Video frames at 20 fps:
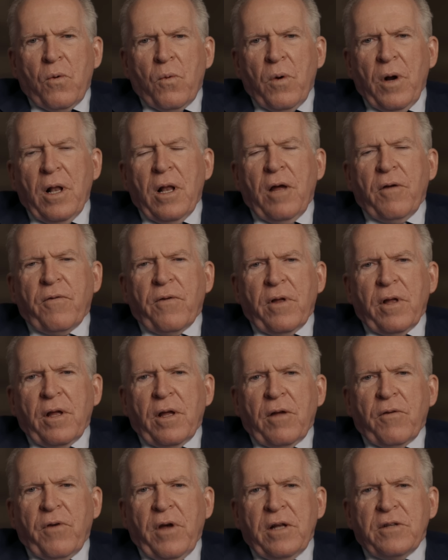Well,
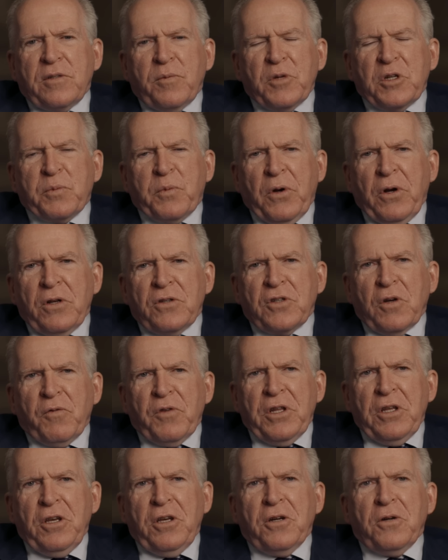I've had some experience
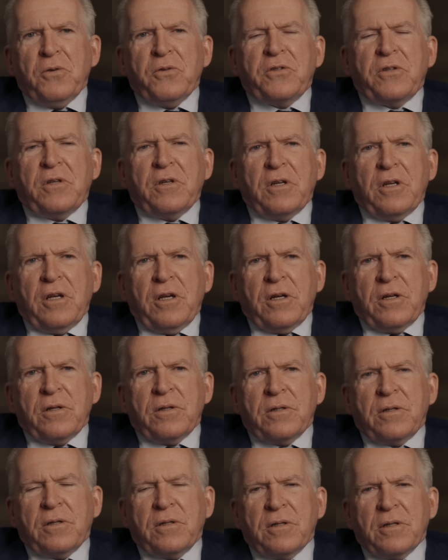over the years
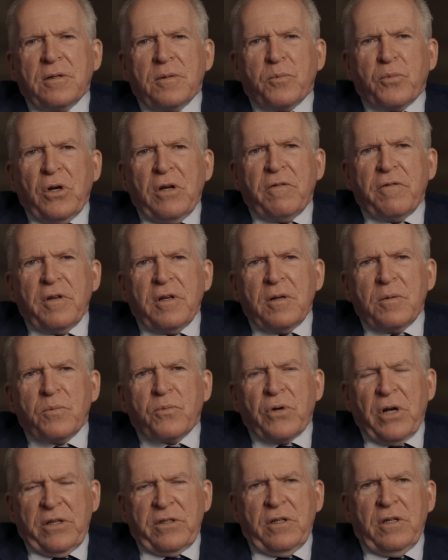in briefing
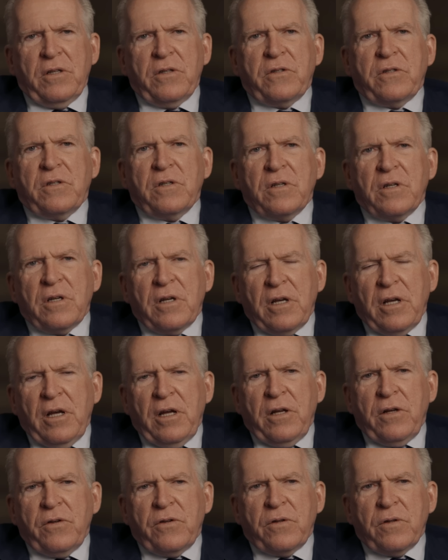presidents
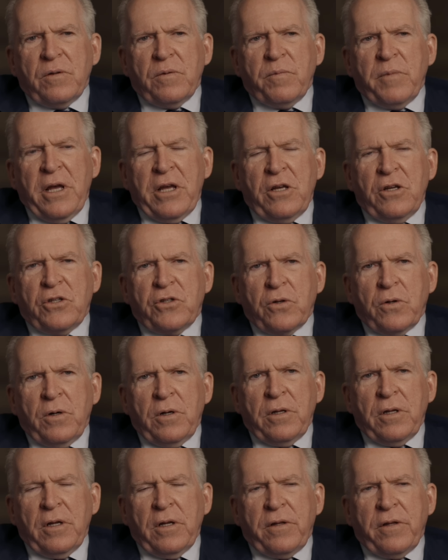and making
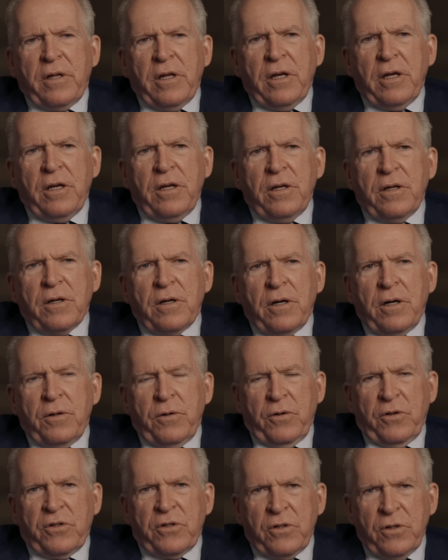sure that they
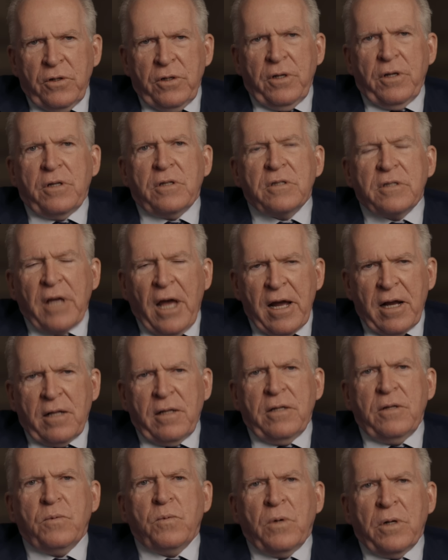understood
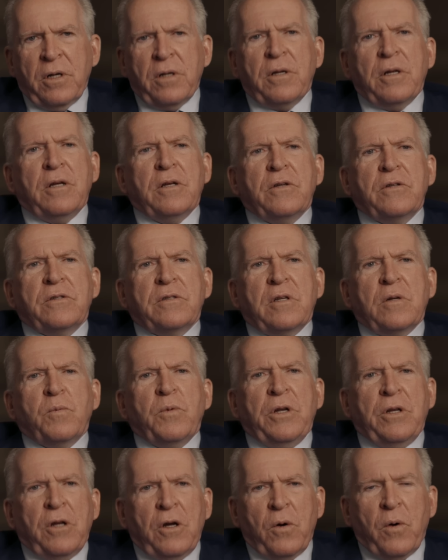exactly what it is that
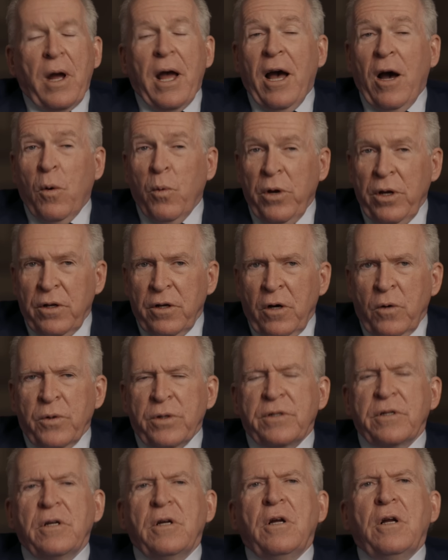we know, how we know
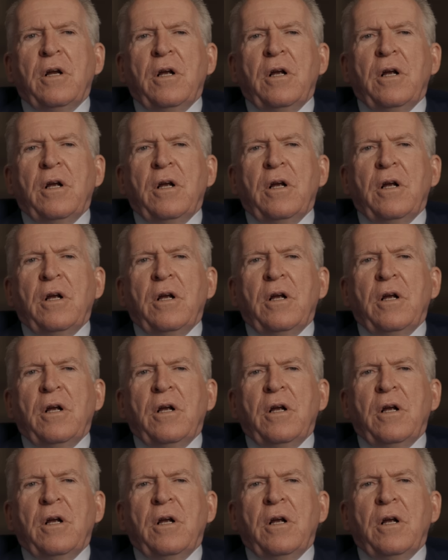it.